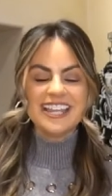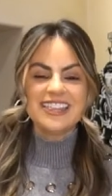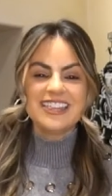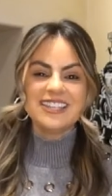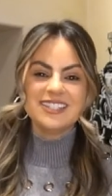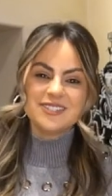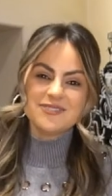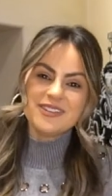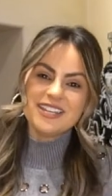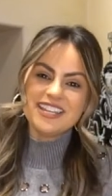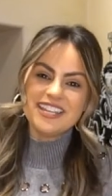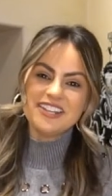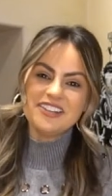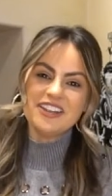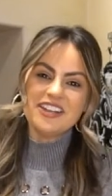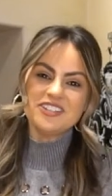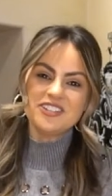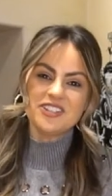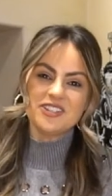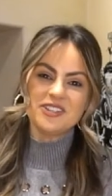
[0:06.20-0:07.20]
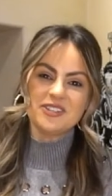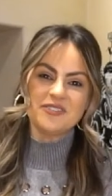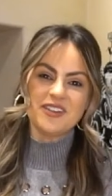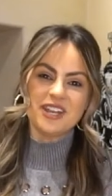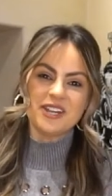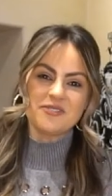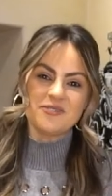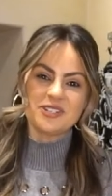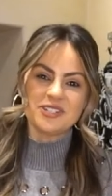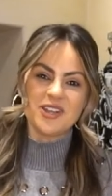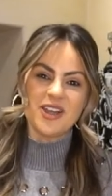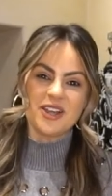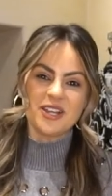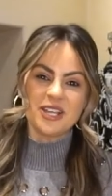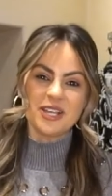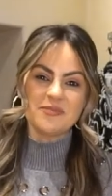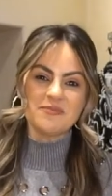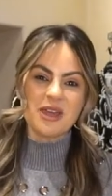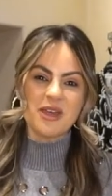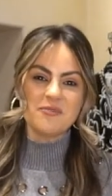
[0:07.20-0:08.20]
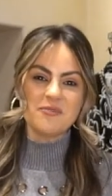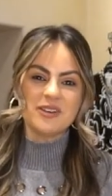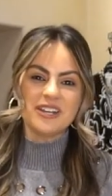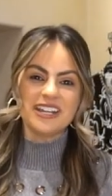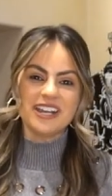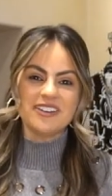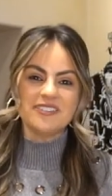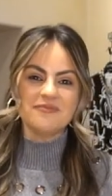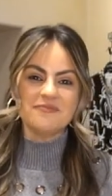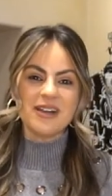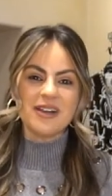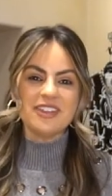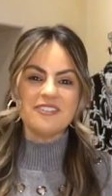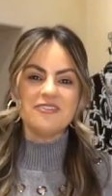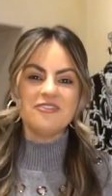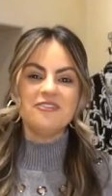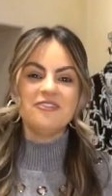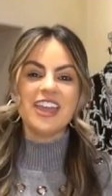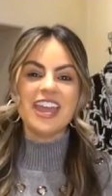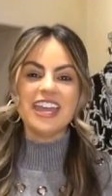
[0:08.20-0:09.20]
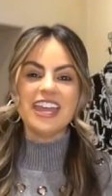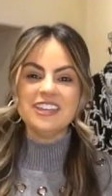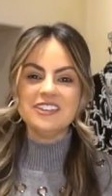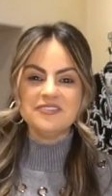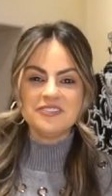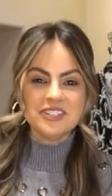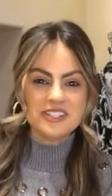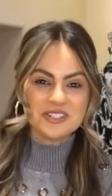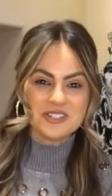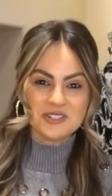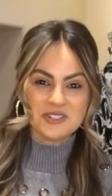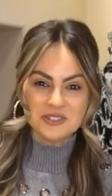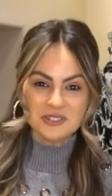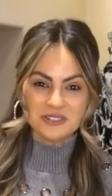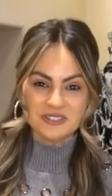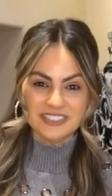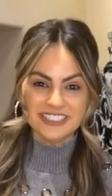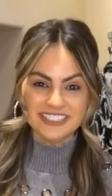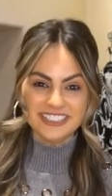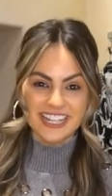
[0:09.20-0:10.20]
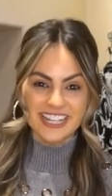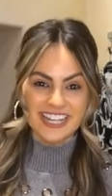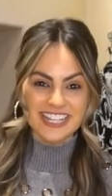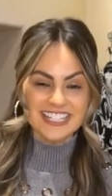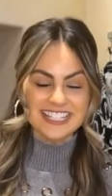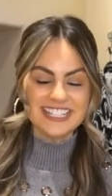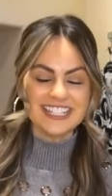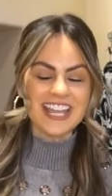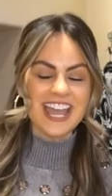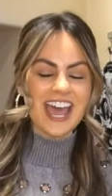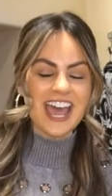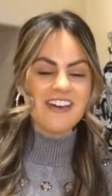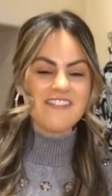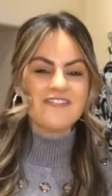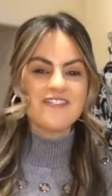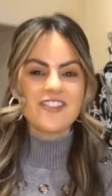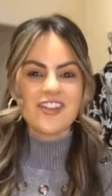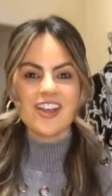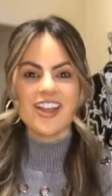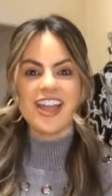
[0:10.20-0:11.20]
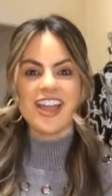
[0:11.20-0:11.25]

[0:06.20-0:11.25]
this week here at Gee Loretta, we're talking about one of my favorite jewelry lines ever,